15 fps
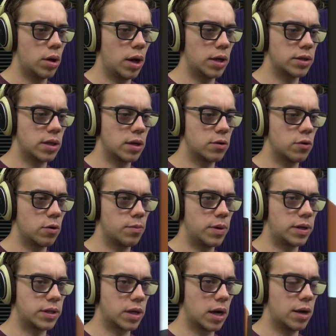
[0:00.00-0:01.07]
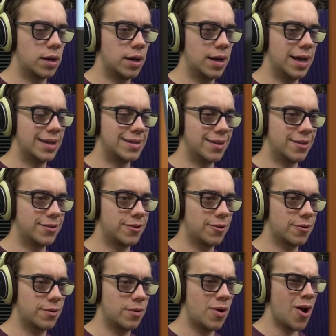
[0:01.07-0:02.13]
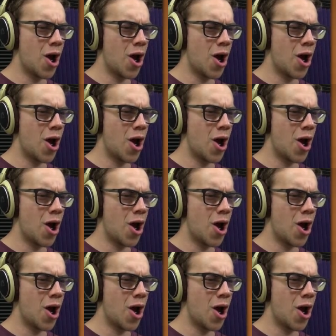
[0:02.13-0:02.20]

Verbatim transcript: Is that door pentagon? Is it the circle?